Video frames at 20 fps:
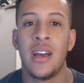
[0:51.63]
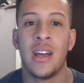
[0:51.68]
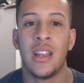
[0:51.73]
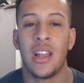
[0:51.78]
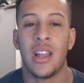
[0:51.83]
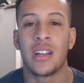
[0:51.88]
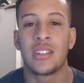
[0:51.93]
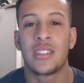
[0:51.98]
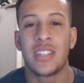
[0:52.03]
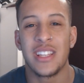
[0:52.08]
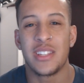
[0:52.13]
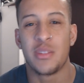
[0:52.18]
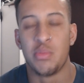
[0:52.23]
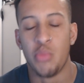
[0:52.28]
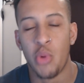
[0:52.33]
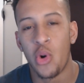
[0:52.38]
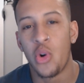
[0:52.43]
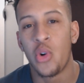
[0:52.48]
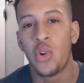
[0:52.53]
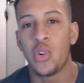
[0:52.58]
Like, it's
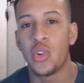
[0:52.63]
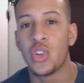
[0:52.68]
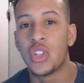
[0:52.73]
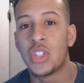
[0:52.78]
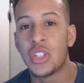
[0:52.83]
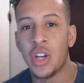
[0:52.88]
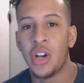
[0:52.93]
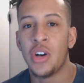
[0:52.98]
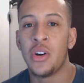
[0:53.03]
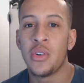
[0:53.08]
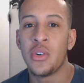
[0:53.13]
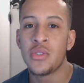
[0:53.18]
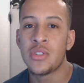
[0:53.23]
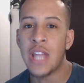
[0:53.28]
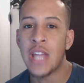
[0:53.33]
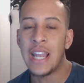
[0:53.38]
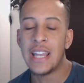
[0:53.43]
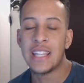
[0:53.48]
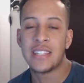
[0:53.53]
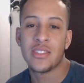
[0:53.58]
more girls
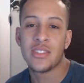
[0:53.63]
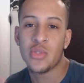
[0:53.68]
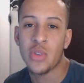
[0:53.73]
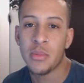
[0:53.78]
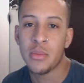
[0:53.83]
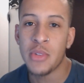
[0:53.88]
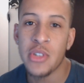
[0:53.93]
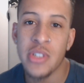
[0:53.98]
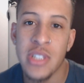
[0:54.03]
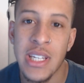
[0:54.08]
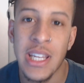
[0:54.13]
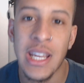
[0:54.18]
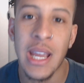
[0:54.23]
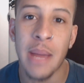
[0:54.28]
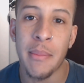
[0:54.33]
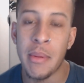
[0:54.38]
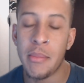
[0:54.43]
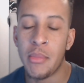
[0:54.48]
that listen to her music, you get me?